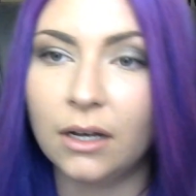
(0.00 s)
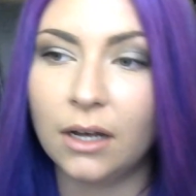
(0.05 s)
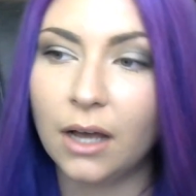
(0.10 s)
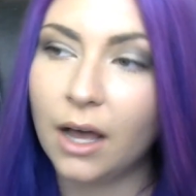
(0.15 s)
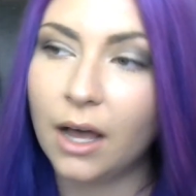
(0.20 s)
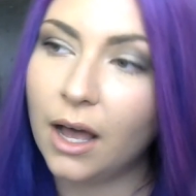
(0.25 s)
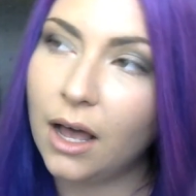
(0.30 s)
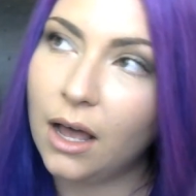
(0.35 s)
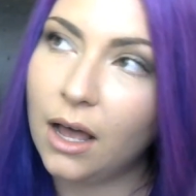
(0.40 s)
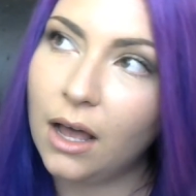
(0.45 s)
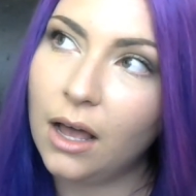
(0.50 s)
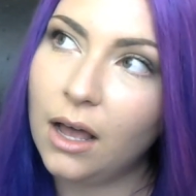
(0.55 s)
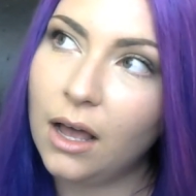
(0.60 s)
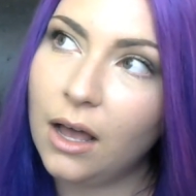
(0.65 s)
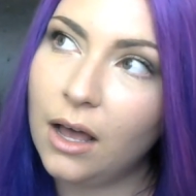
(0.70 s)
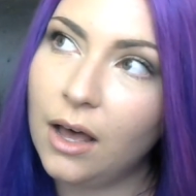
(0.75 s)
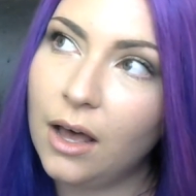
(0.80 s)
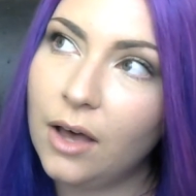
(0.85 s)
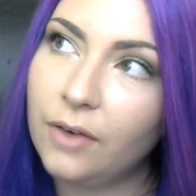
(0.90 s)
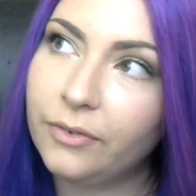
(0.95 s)

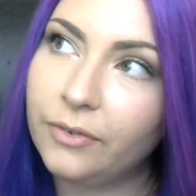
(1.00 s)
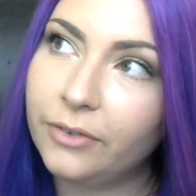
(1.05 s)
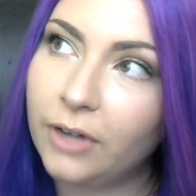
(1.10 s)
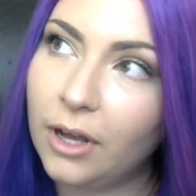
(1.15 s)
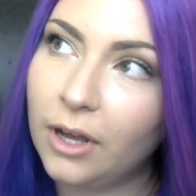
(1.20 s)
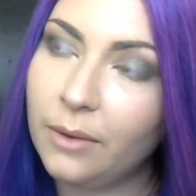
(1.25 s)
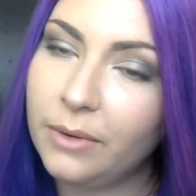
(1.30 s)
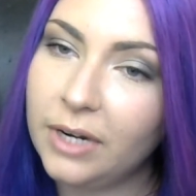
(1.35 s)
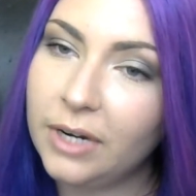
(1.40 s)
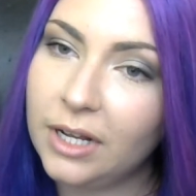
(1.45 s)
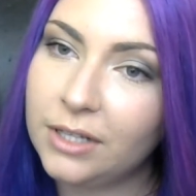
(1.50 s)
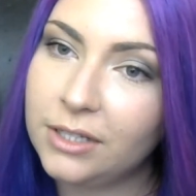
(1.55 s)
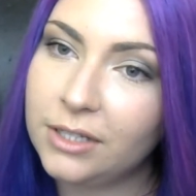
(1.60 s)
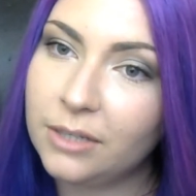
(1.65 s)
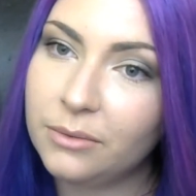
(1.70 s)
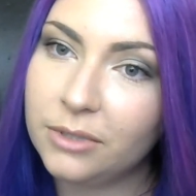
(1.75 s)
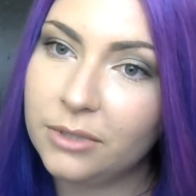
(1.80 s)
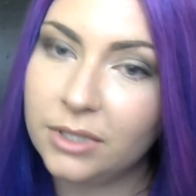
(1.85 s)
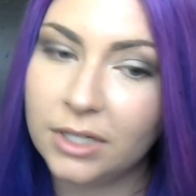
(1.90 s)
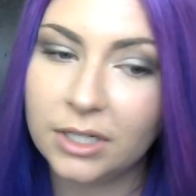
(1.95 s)
Uh, forgot what else I
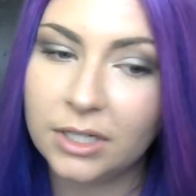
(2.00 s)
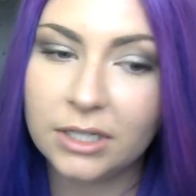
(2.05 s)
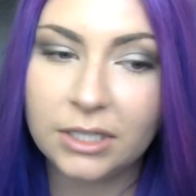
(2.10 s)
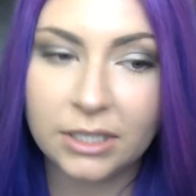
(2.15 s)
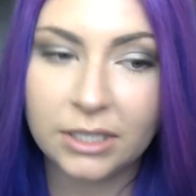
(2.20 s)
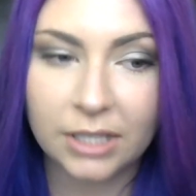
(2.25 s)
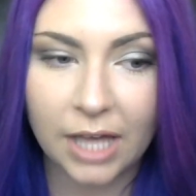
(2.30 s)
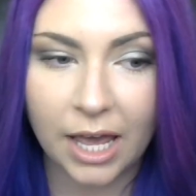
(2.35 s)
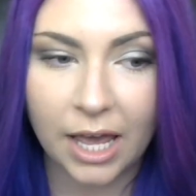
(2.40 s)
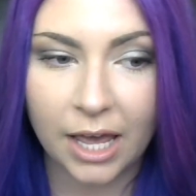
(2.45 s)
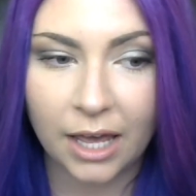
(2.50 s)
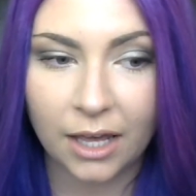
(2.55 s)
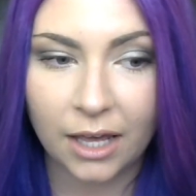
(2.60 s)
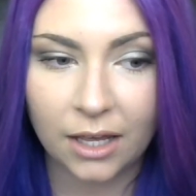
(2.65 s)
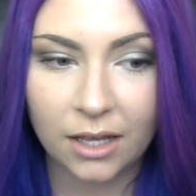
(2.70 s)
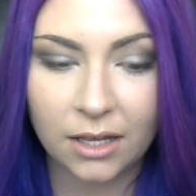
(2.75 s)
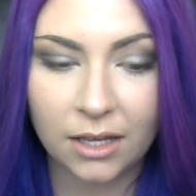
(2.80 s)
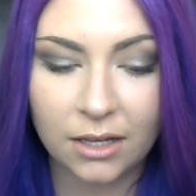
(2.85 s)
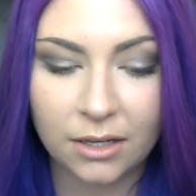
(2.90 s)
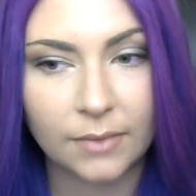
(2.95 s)
was gonna
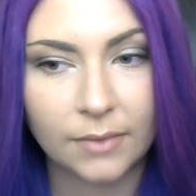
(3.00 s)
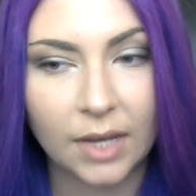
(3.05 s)
say.